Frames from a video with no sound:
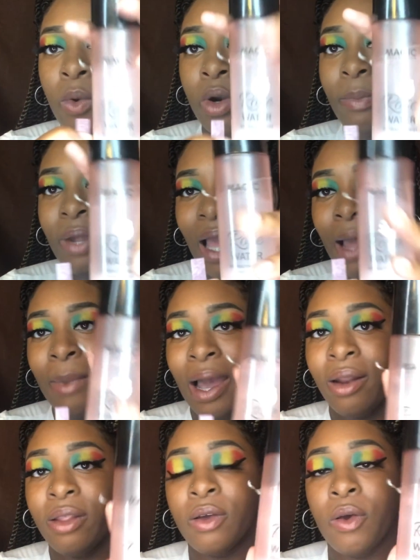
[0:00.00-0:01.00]
water, but I'm
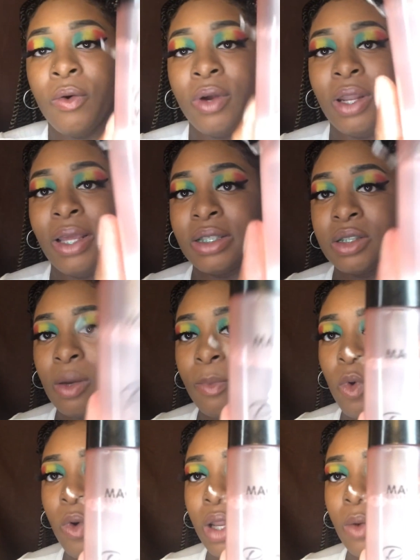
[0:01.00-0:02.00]
out of the coconut, so I'm
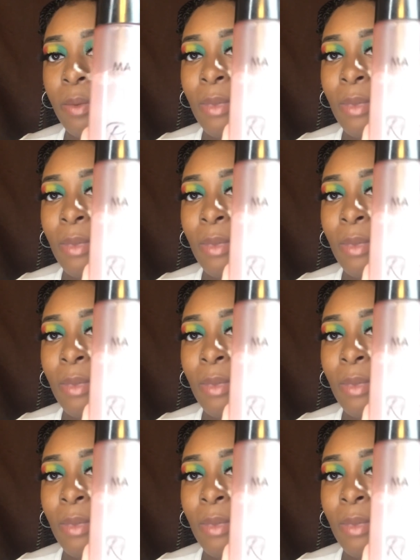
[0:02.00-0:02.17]
going in with